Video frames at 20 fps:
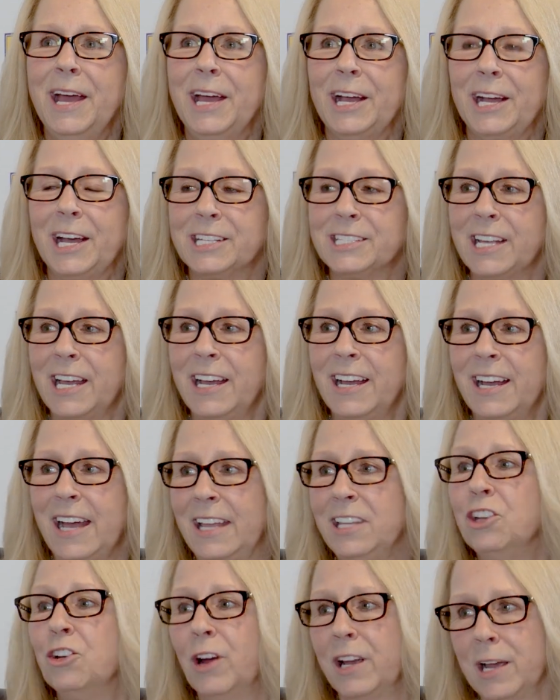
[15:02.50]
because
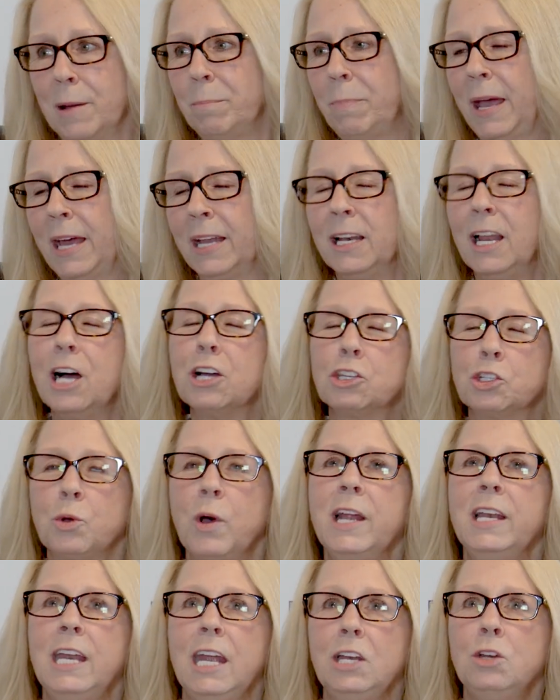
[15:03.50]
I got bad lungs. So
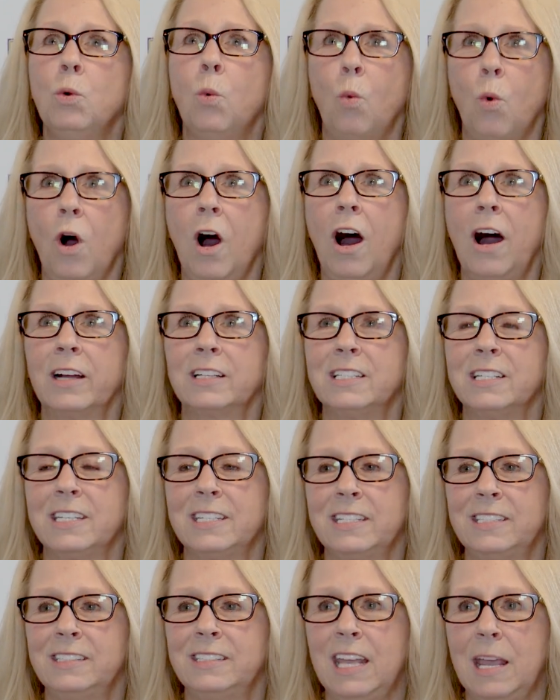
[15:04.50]
I need to walk to
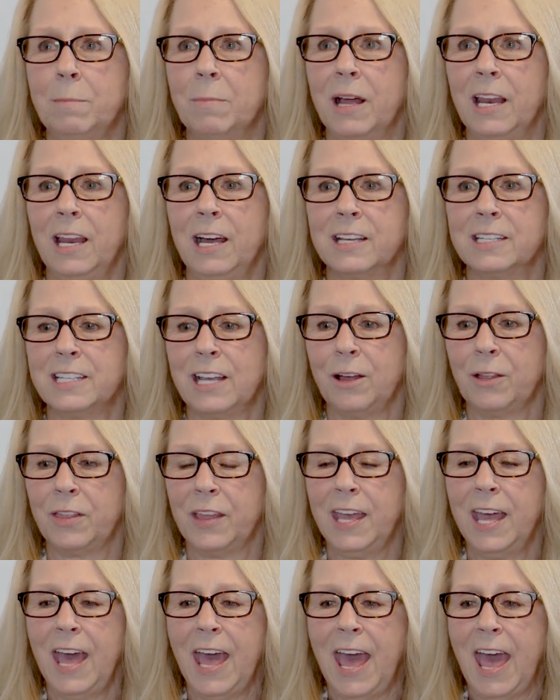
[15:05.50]
keep my lungs
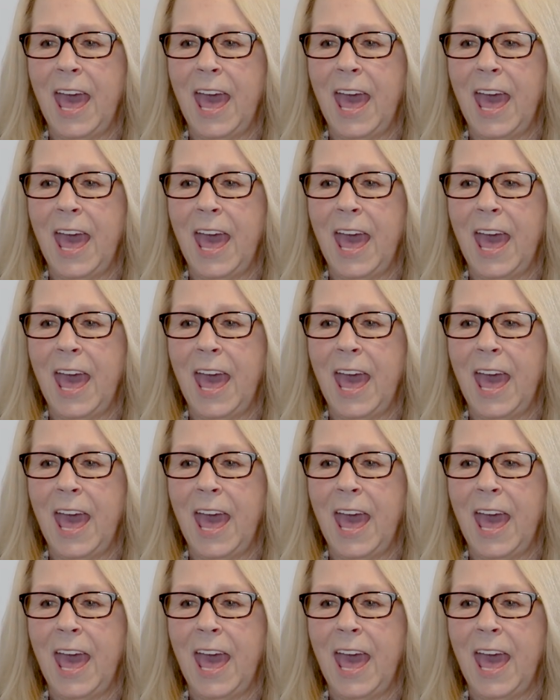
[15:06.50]
healthy.